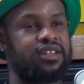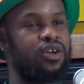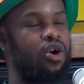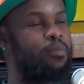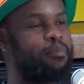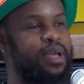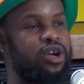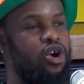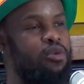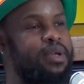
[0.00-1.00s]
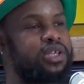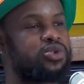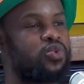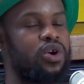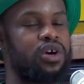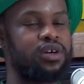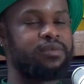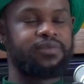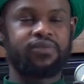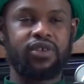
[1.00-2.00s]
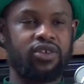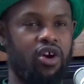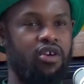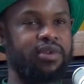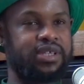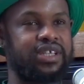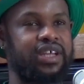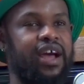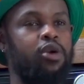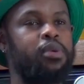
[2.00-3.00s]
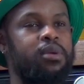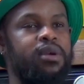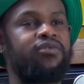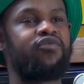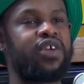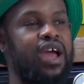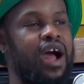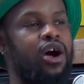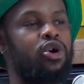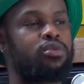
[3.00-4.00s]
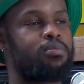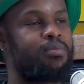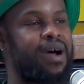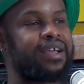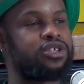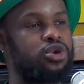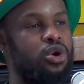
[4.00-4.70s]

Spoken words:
the big homies were obviously helping me figure out my